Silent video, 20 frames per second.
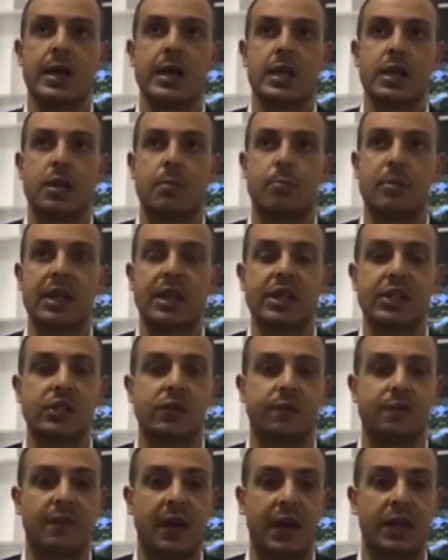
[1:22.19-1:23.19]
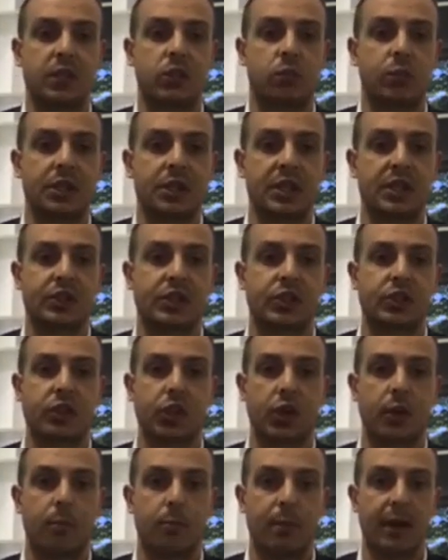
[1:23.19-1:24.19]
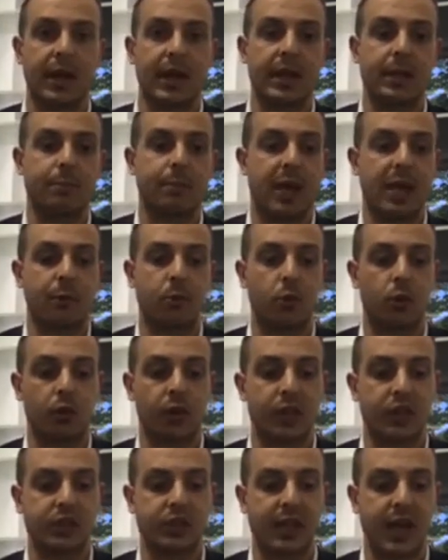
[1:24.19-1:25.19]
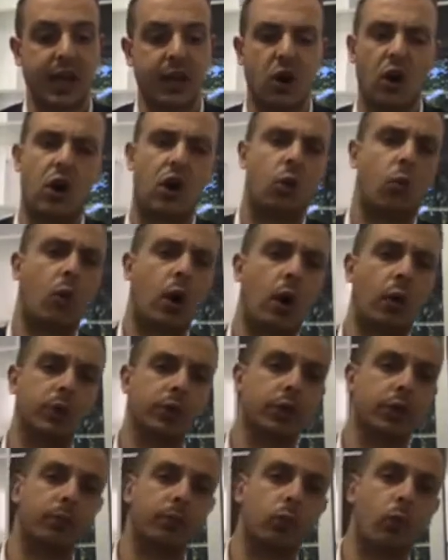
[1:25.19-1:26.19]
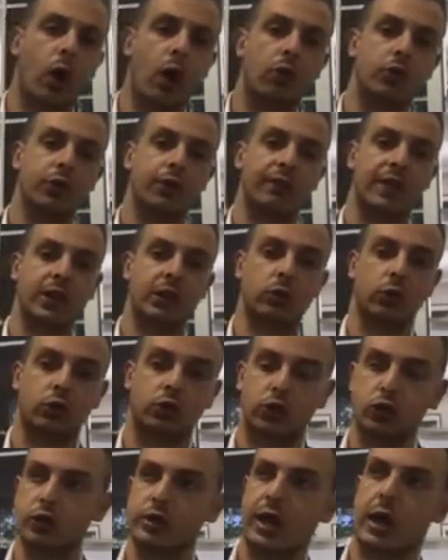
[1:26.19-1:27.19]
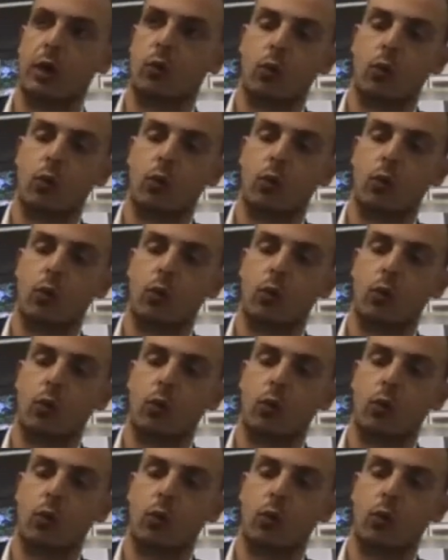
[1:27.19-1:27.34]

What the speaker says: The biggest factor with this is going to be, people are going to say, oh, why would the vendor do that?